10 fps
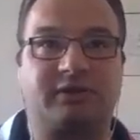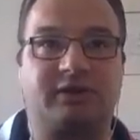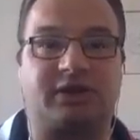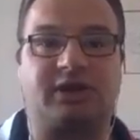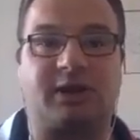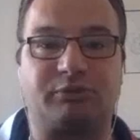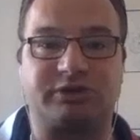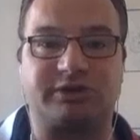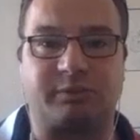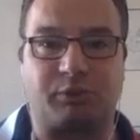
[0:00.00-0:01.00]
the
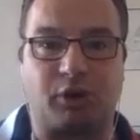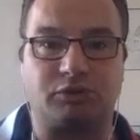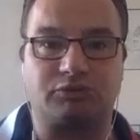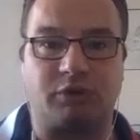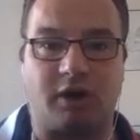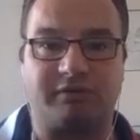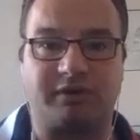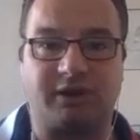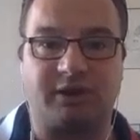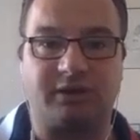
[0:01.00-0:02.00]
collaborative approach rather
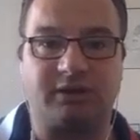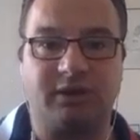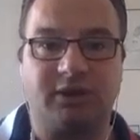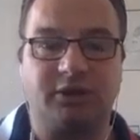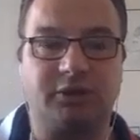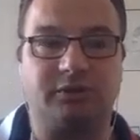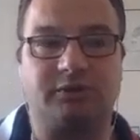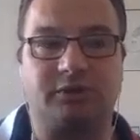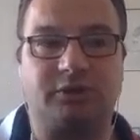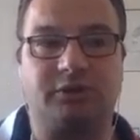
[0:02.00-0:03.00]
than
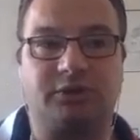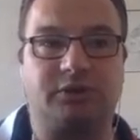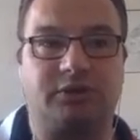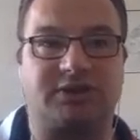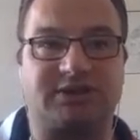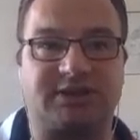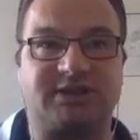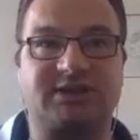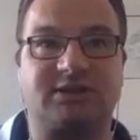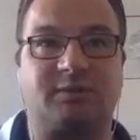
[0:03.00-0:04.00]
the
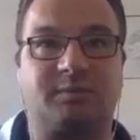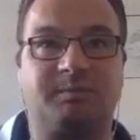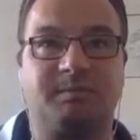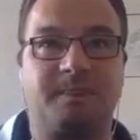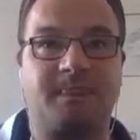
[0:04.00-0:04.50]
system